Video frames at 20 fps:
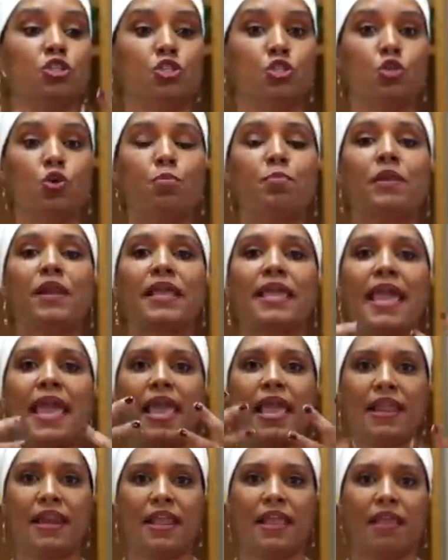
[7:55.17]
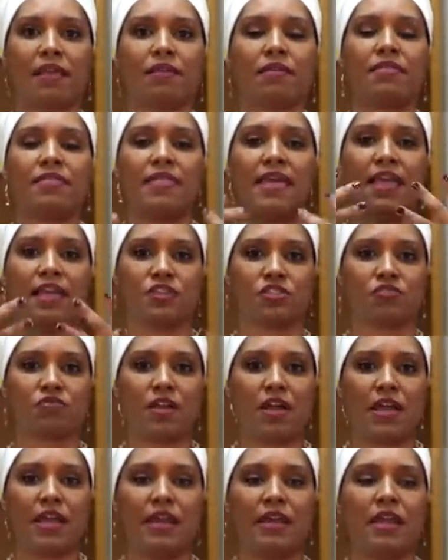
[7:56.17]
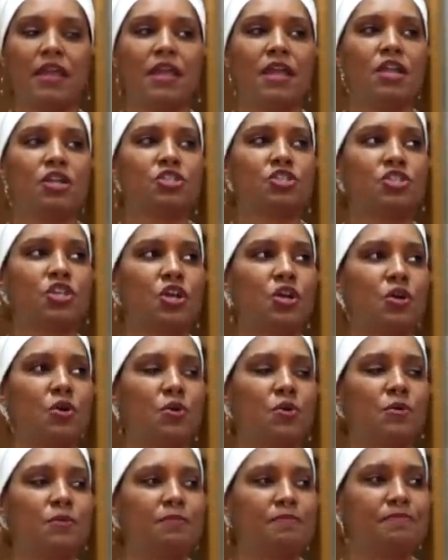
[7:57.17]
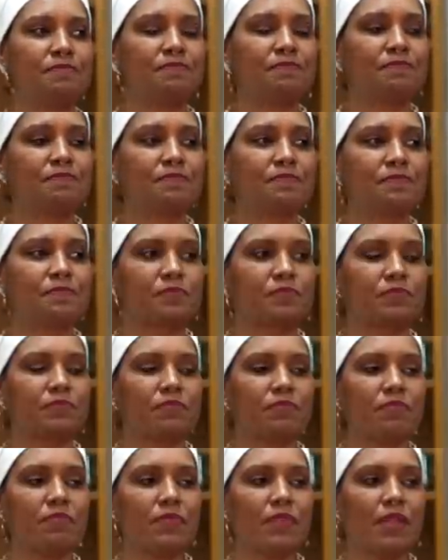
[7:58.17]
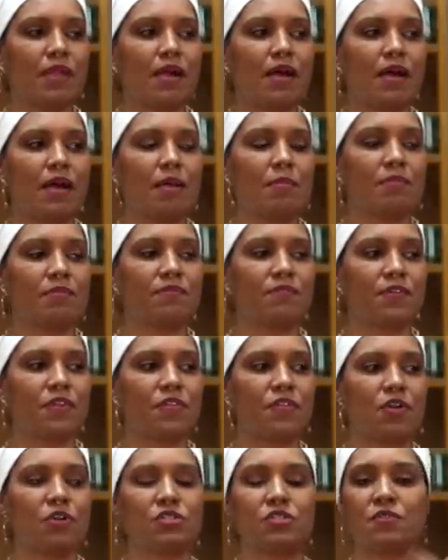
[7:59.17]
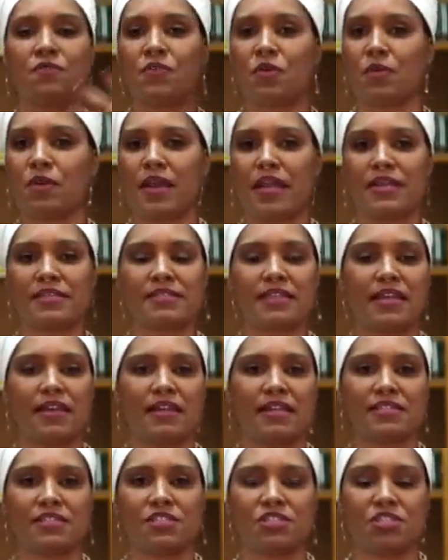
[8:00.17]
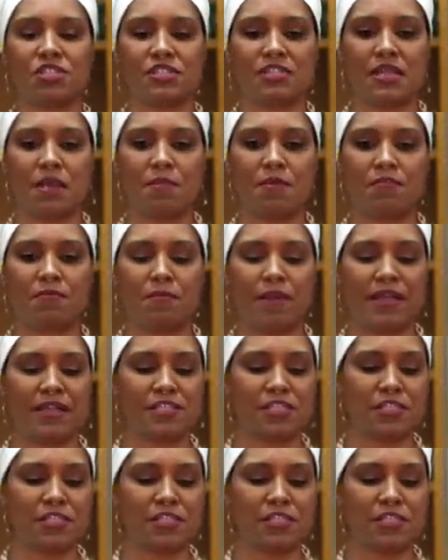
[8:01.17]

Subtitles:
duplicating things, right? So for those of you guys that listen to some of my